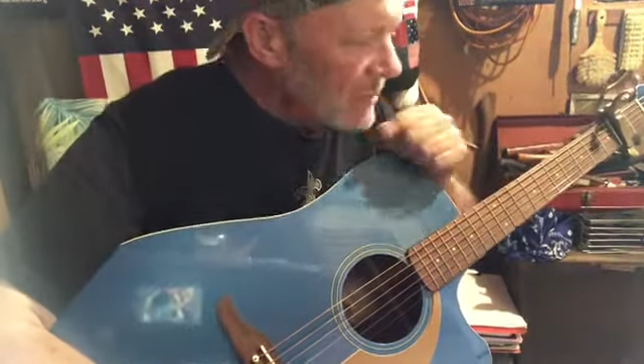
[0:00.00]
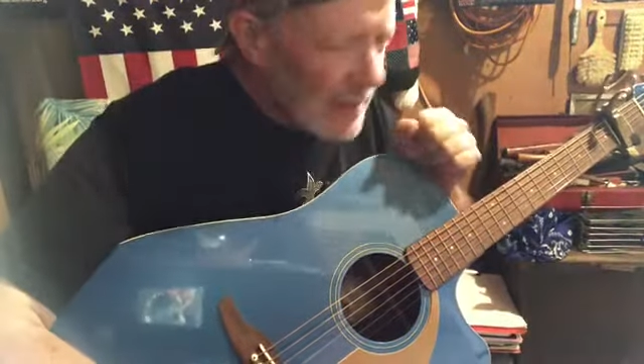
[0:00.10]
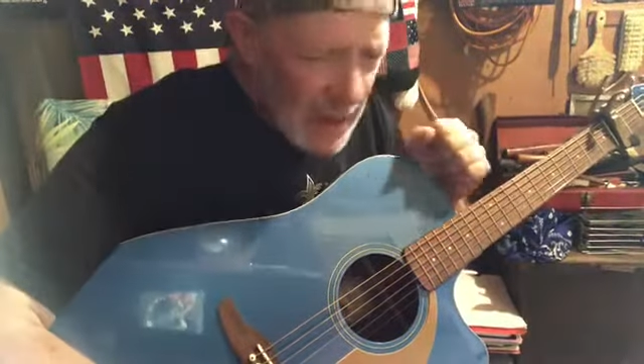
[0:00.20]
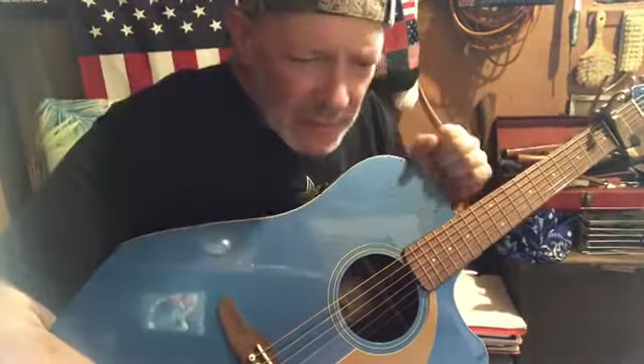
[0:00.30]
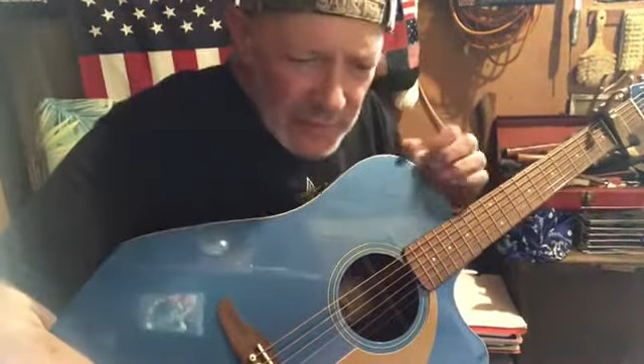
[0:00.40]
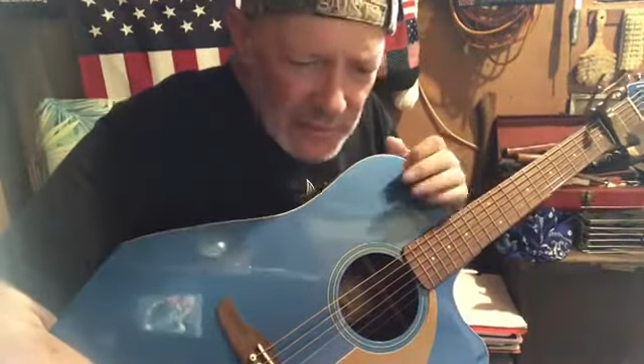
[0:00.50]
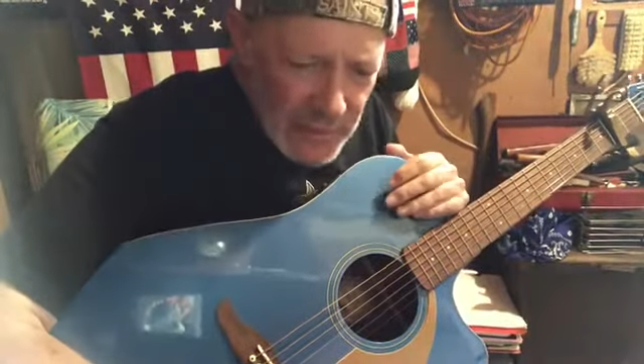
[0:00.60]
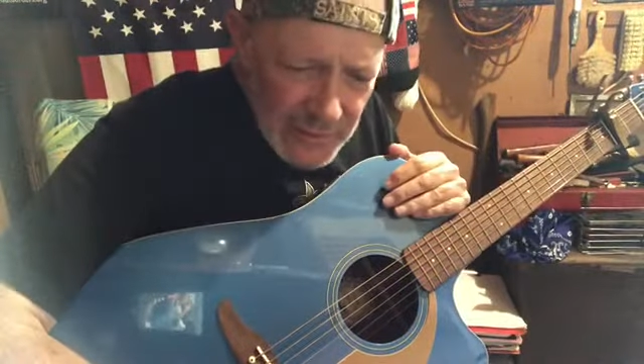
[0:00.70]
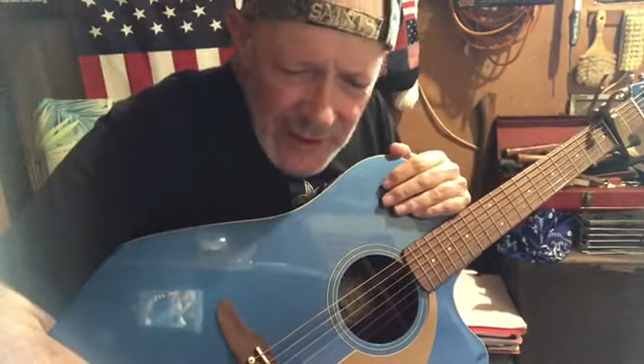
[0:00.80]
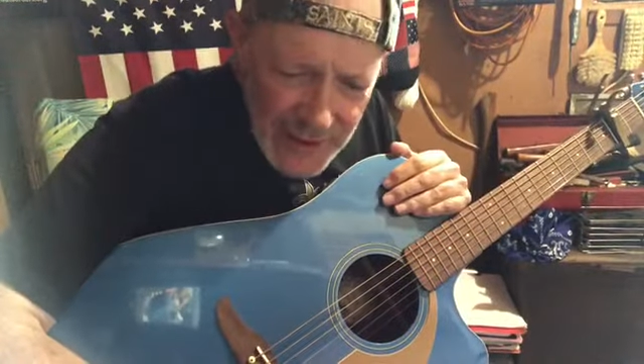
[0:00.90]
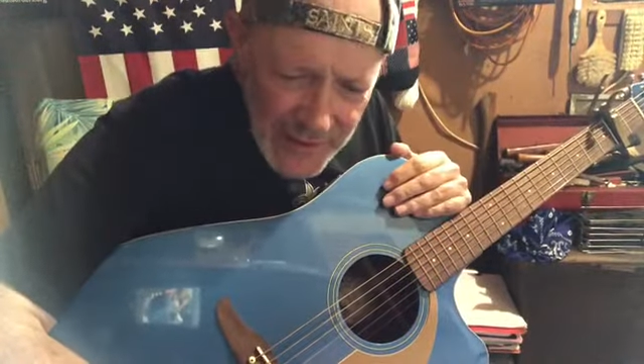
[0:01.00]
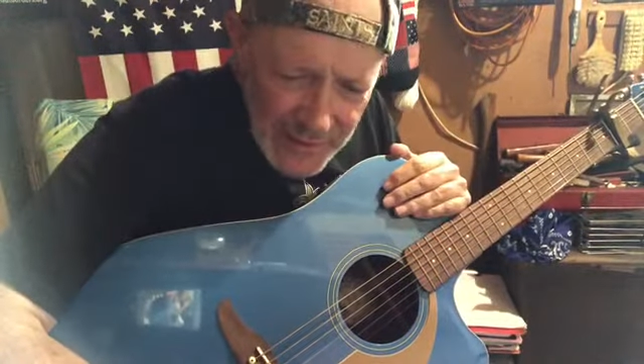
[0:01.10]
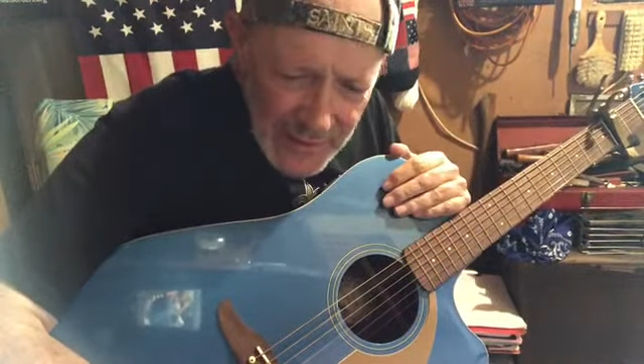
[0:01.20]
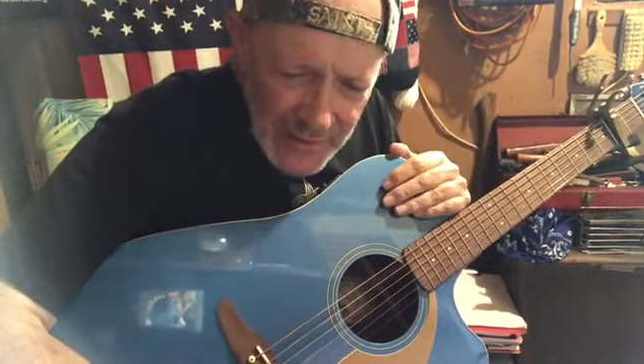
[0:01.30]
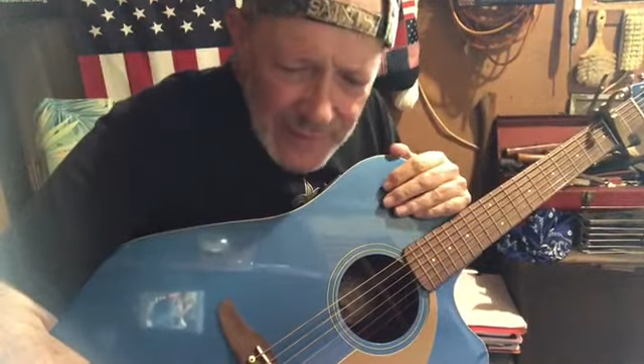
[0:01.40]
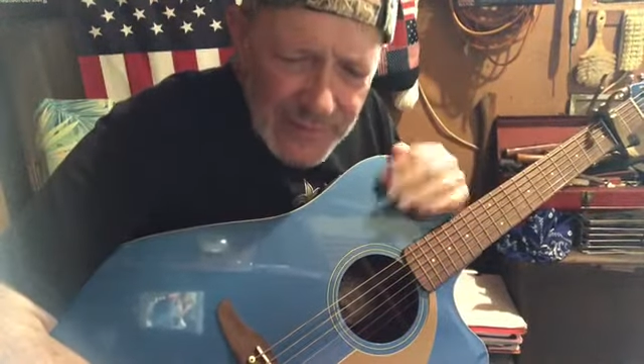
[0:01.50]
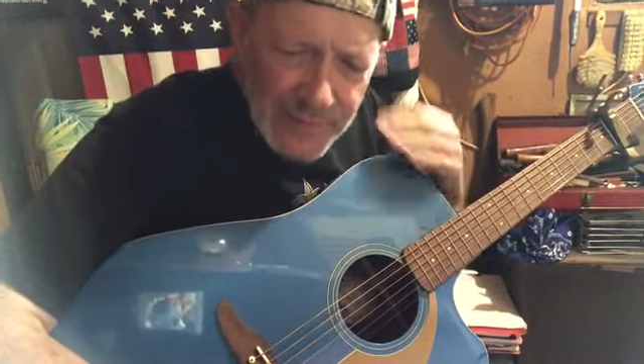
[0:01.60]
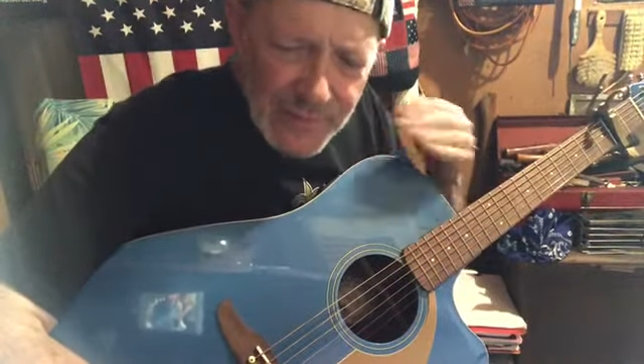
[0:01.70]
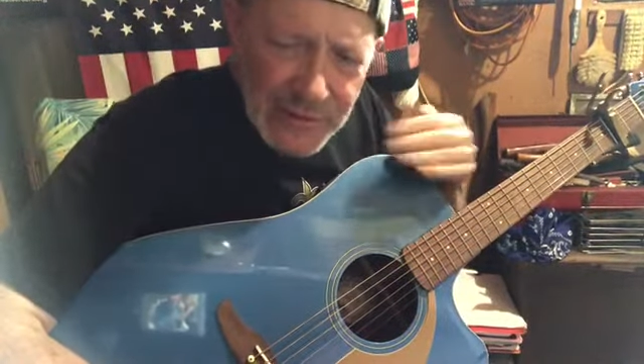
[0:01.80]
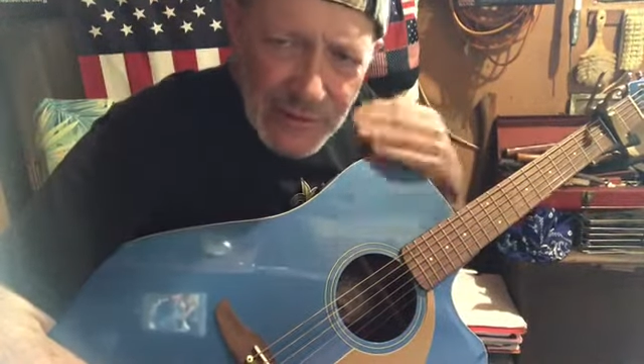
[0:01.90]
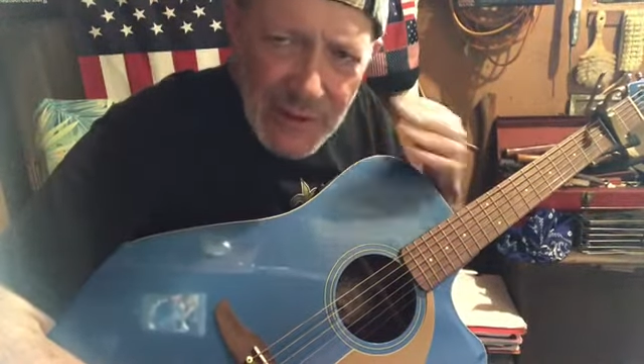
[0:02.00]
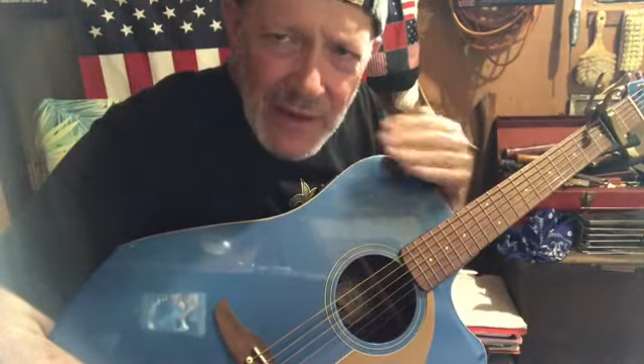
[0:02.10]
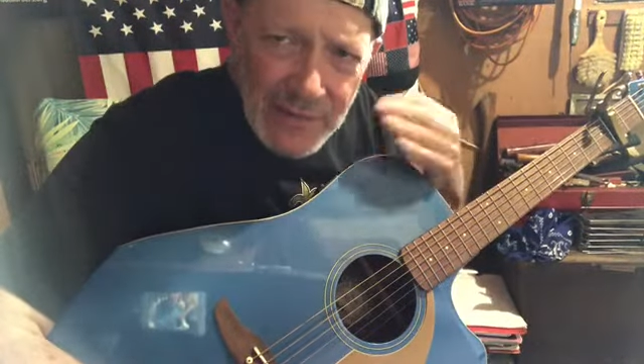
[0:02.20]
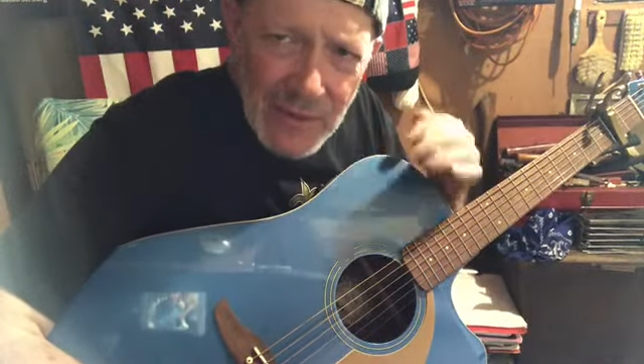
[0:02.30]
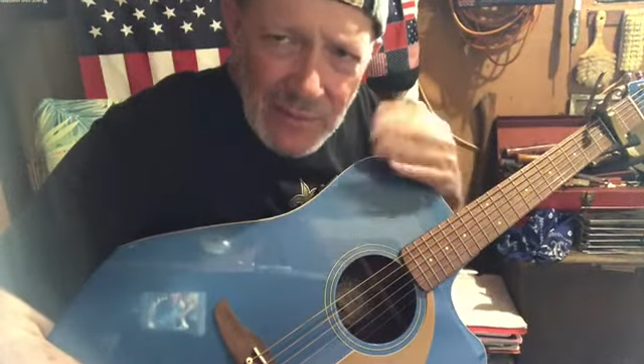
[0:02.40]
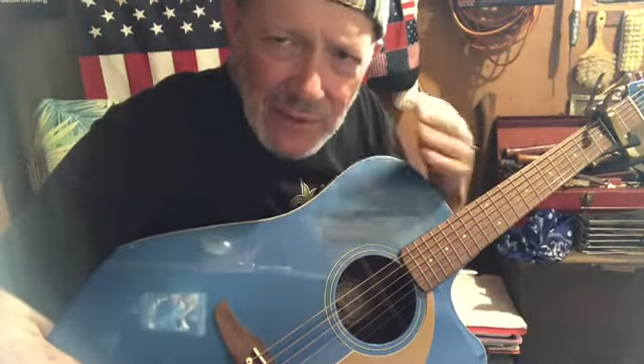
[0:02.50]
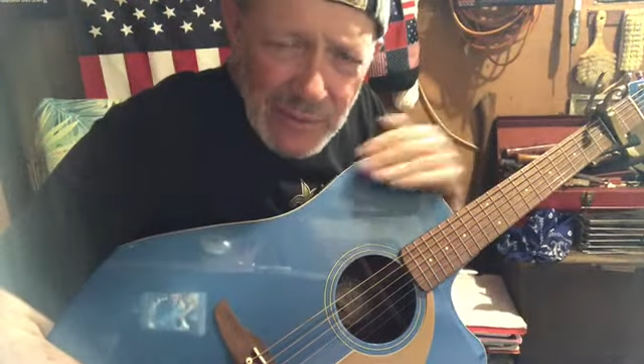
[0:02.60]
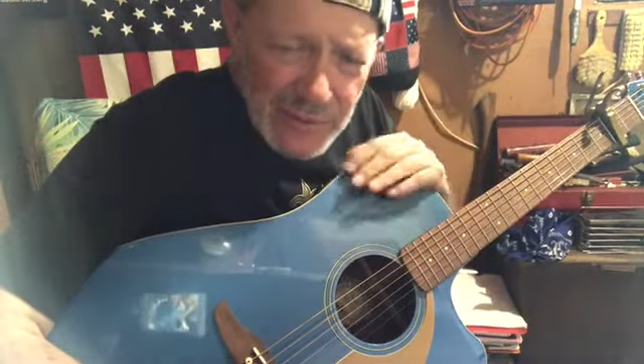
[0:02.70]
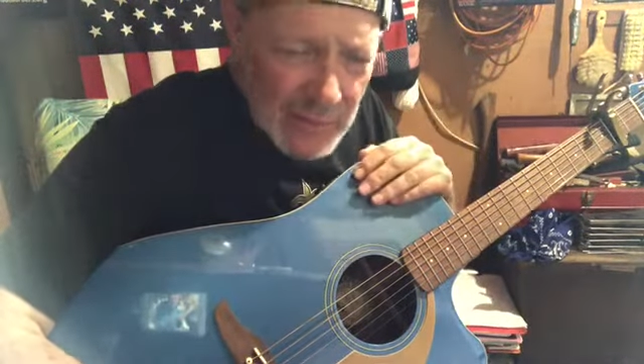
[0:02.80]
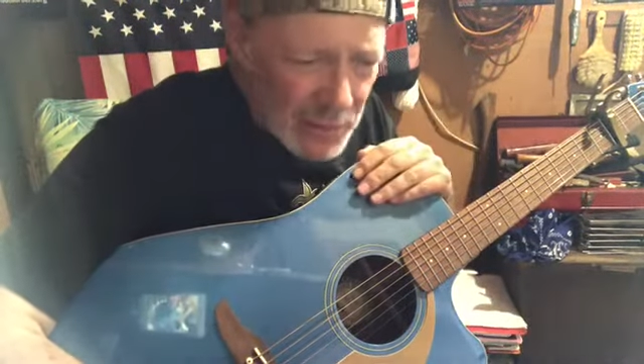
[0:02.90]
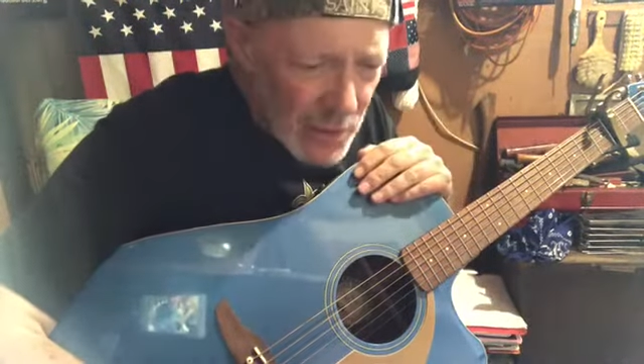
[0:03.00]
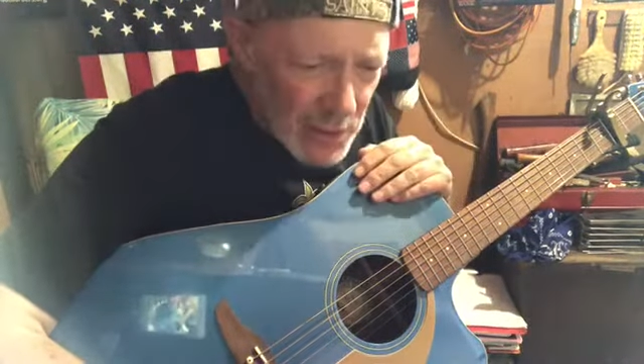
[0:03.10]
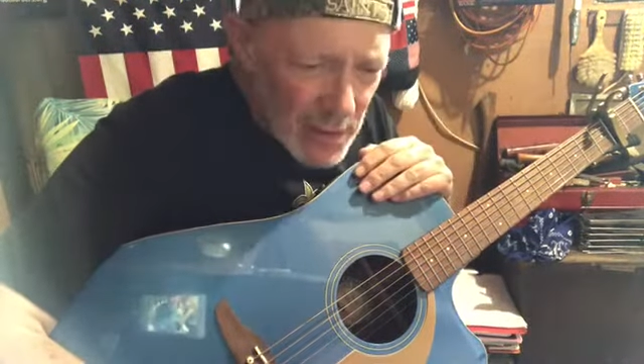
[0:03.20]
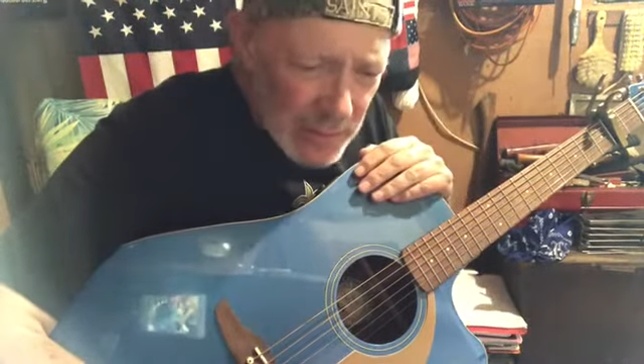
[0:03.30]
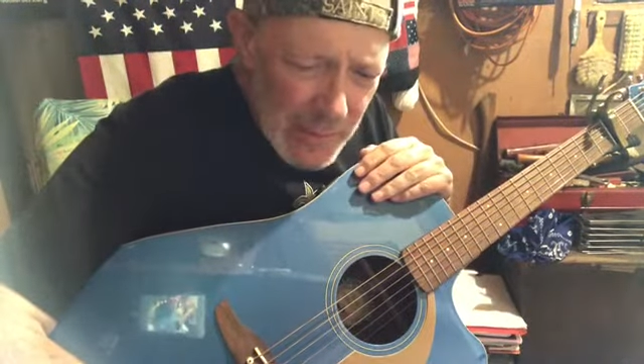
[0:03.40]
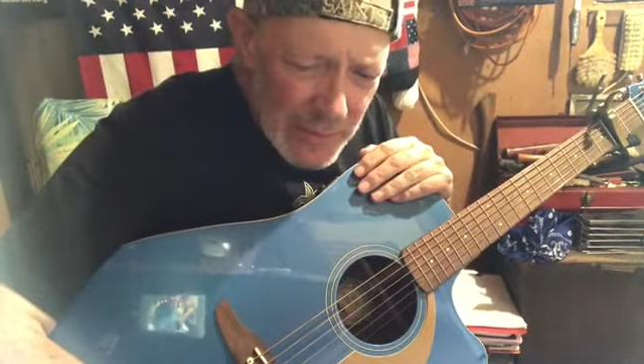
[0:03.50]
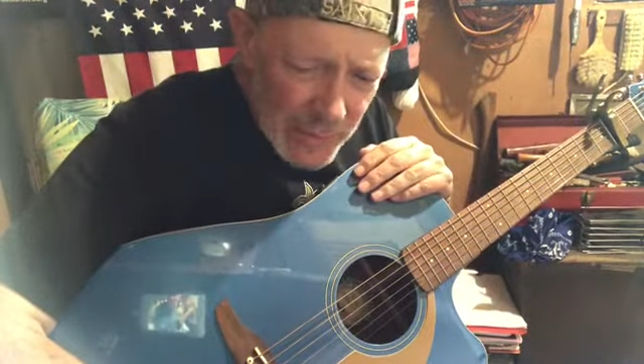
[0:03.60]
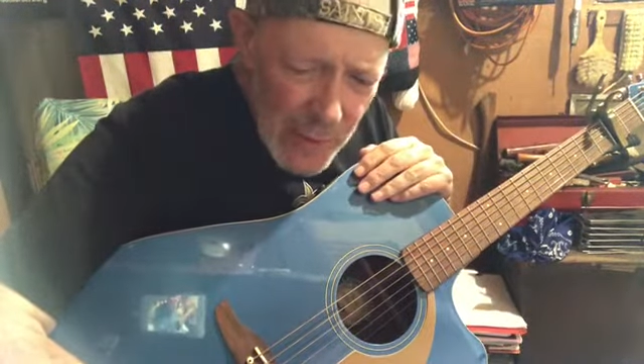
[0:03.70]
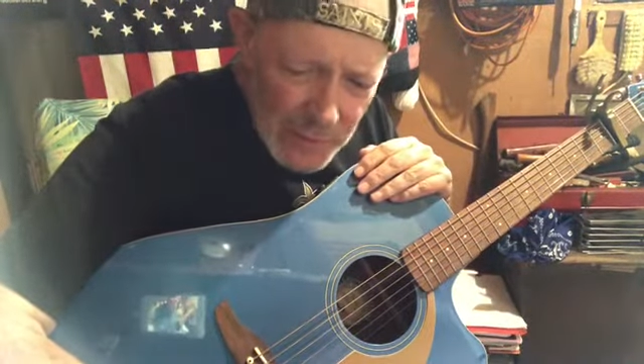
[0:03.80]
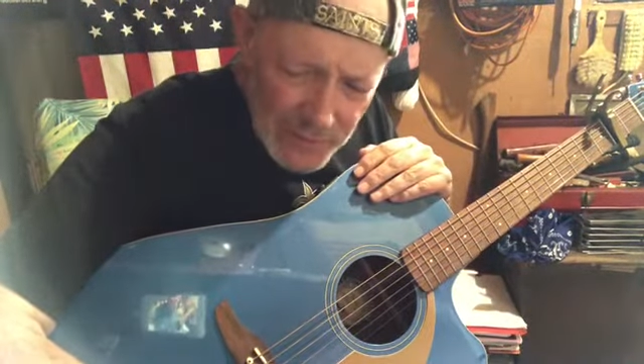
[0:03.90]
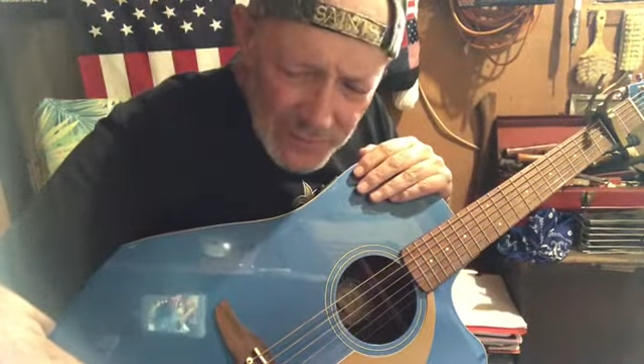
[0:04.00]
I'm doing okay. I've still got some little something going on with my throat